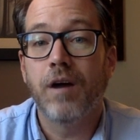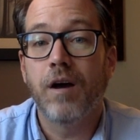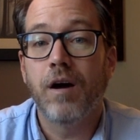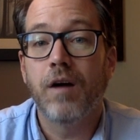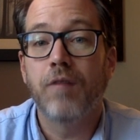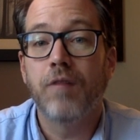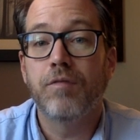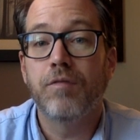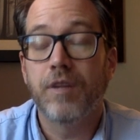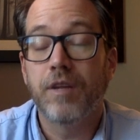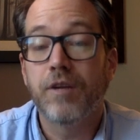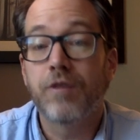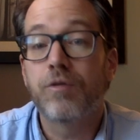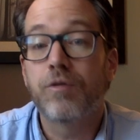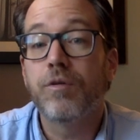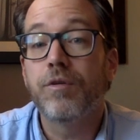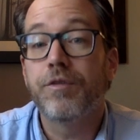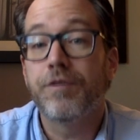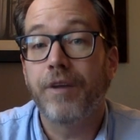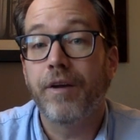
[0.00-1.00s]
of
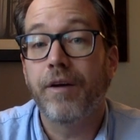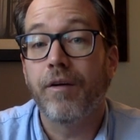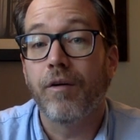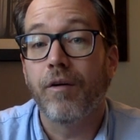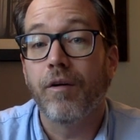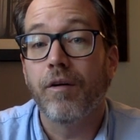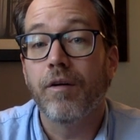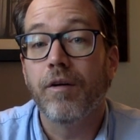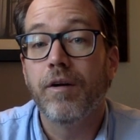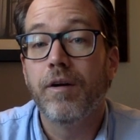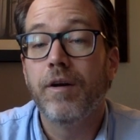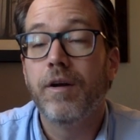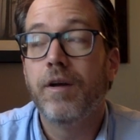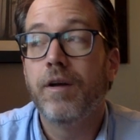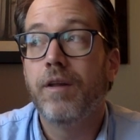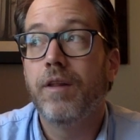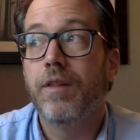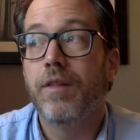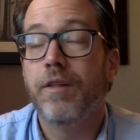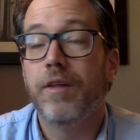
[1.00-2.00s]
literal terror
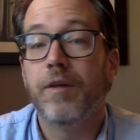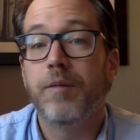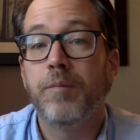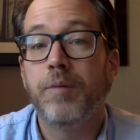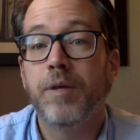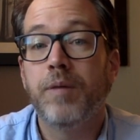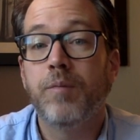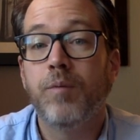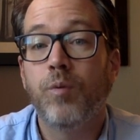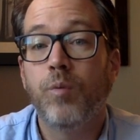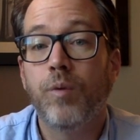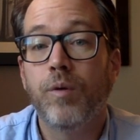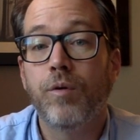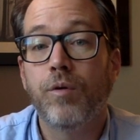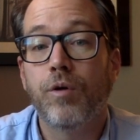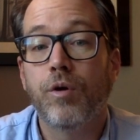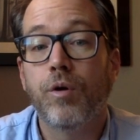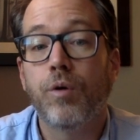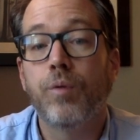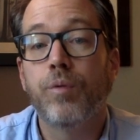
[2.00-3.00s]
that people will
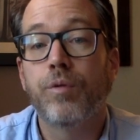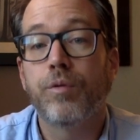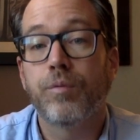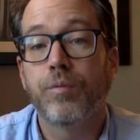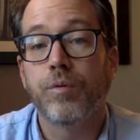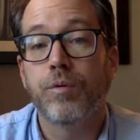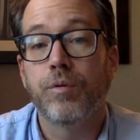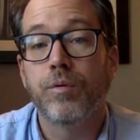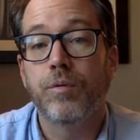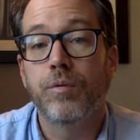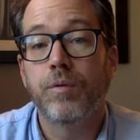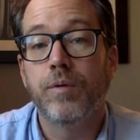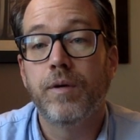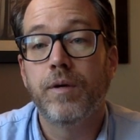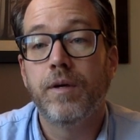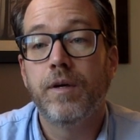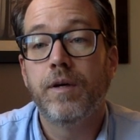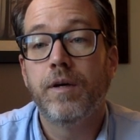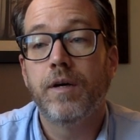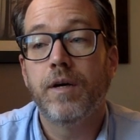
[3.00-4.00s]
go through
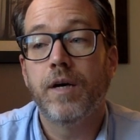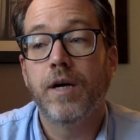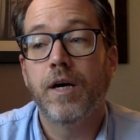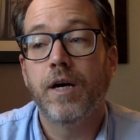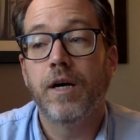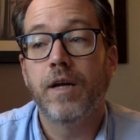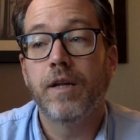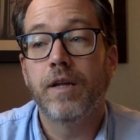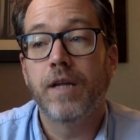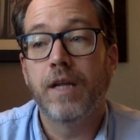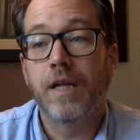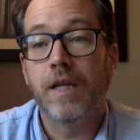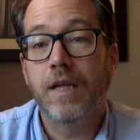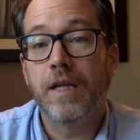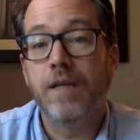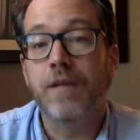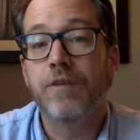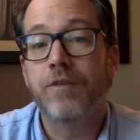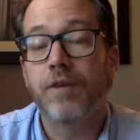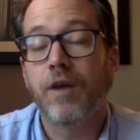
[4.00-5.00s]
uh, that
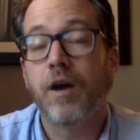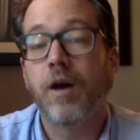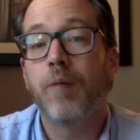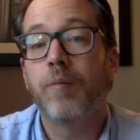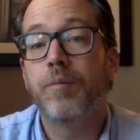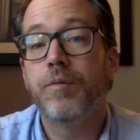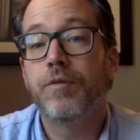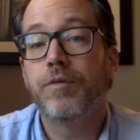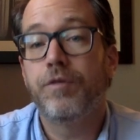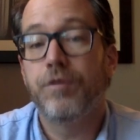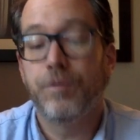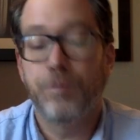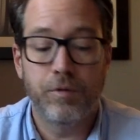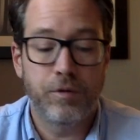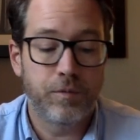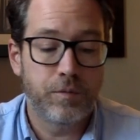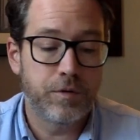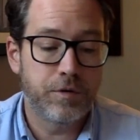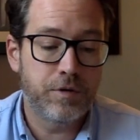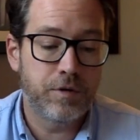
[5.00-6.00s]
leads up to
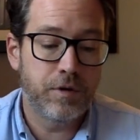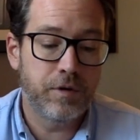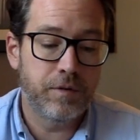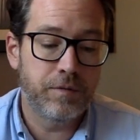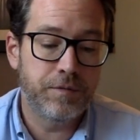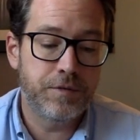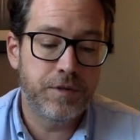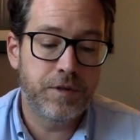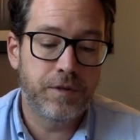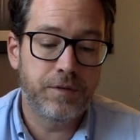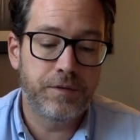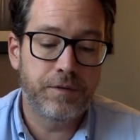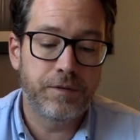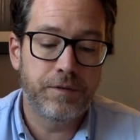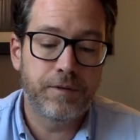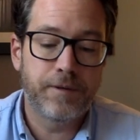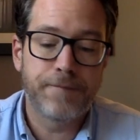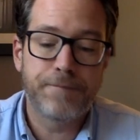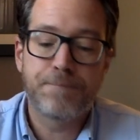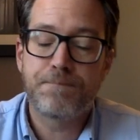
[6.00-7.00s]
the return of
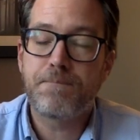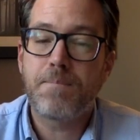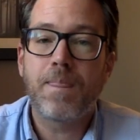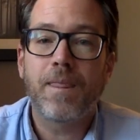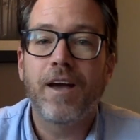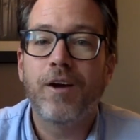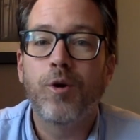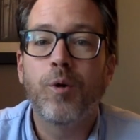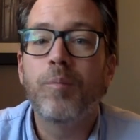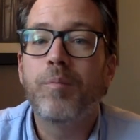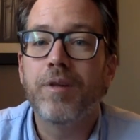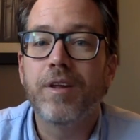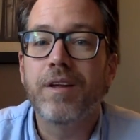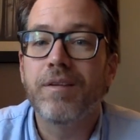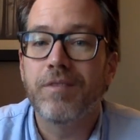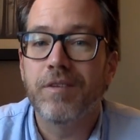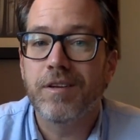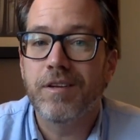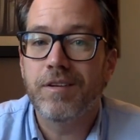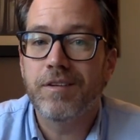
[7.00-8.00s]
Jesus. I don't
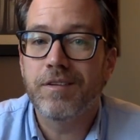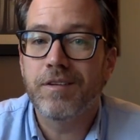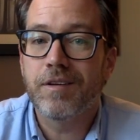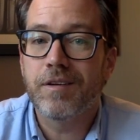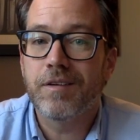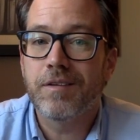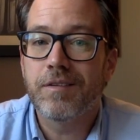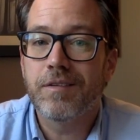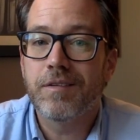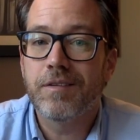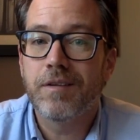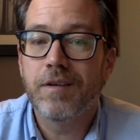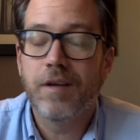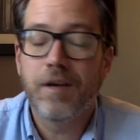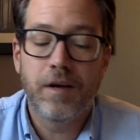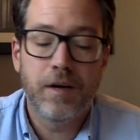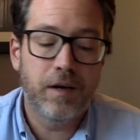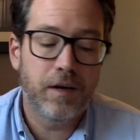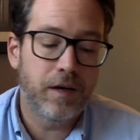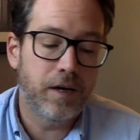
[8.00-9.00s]
believe in these things.
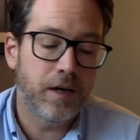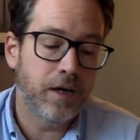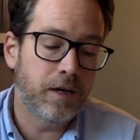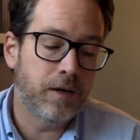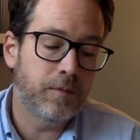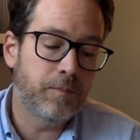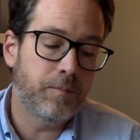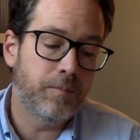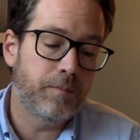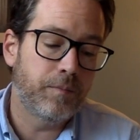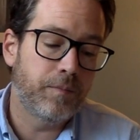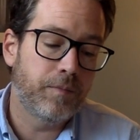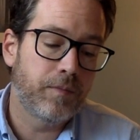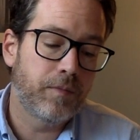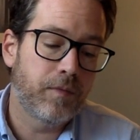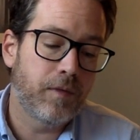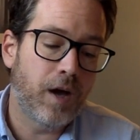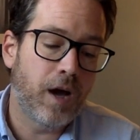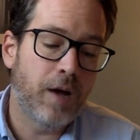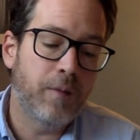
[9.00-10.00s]
Um,
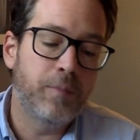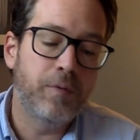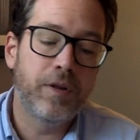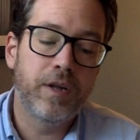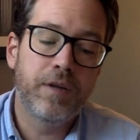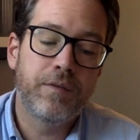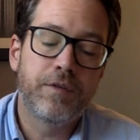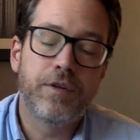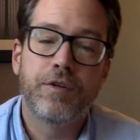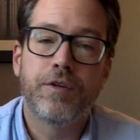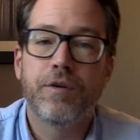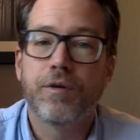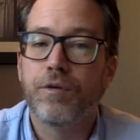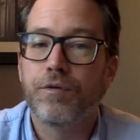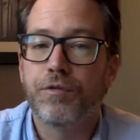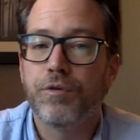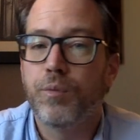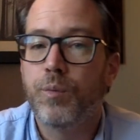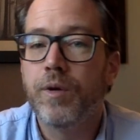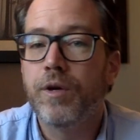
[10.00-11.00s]
I believe that there
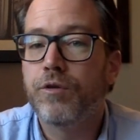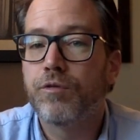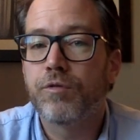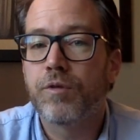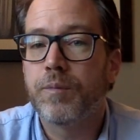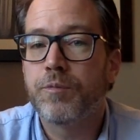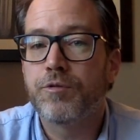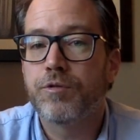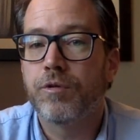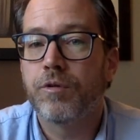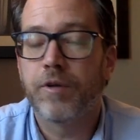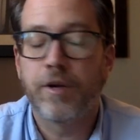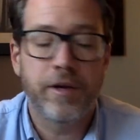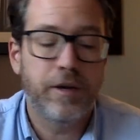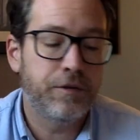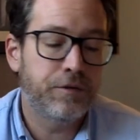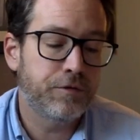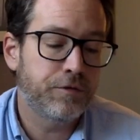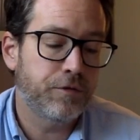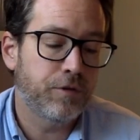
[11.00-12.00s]
is a weak scriptural
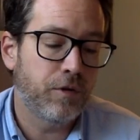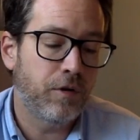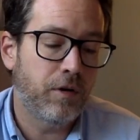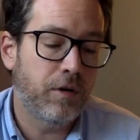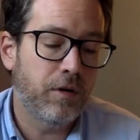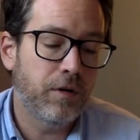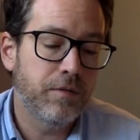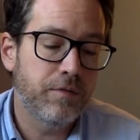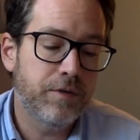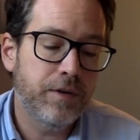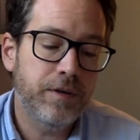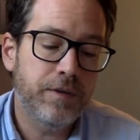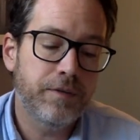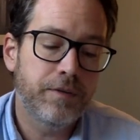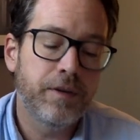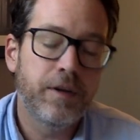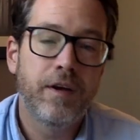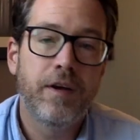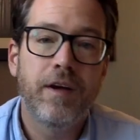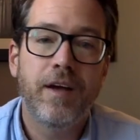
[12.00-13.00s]
case for all of it,
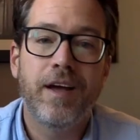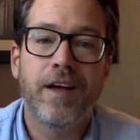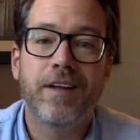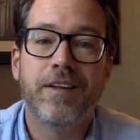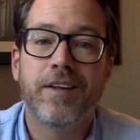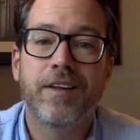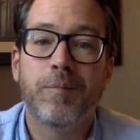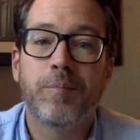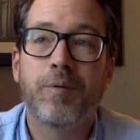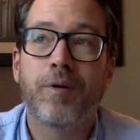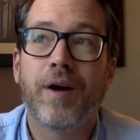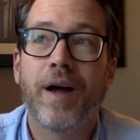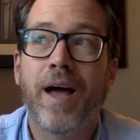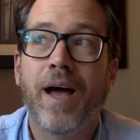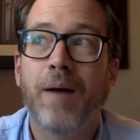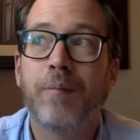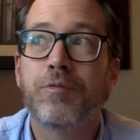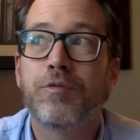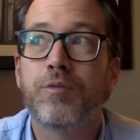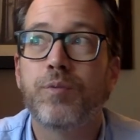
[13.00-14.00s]
and that
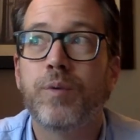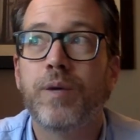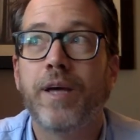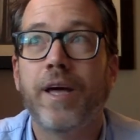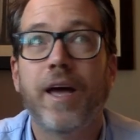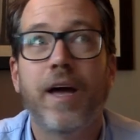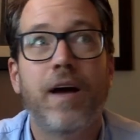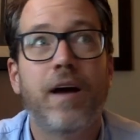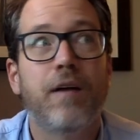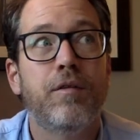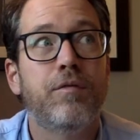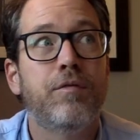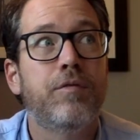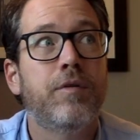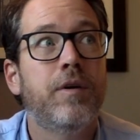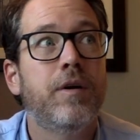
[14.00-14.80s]
perhaps we have